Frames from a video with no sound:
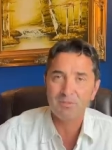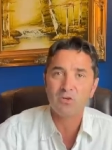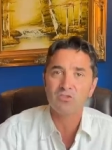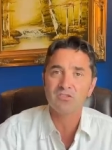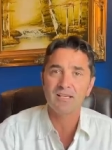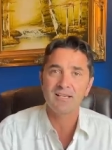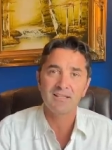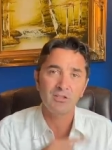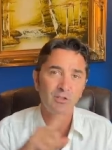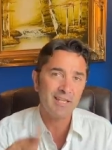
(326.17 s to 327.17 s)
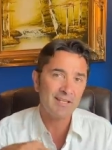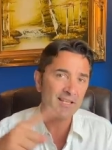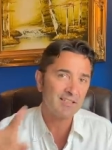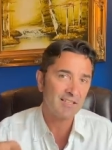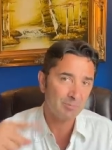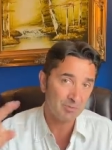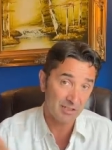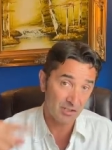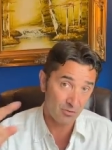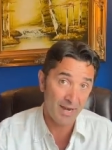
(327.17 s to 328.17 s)
because you cannot keep
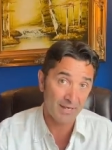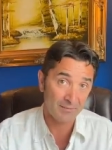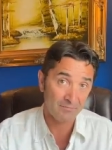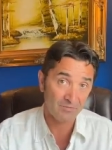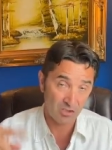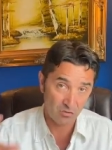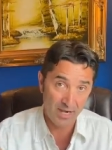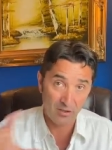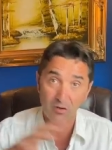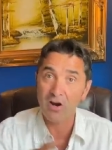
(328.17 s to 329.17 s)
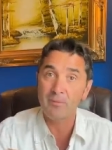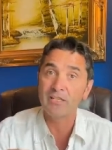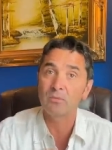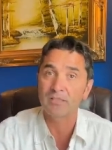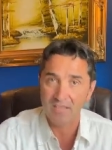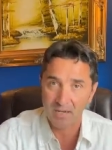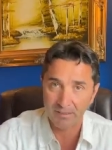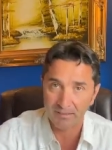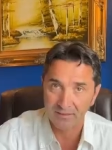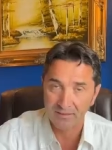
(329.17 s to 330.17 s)
the track of how many will
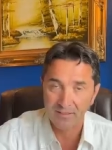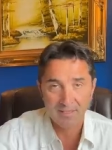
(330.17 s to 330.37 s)
come in.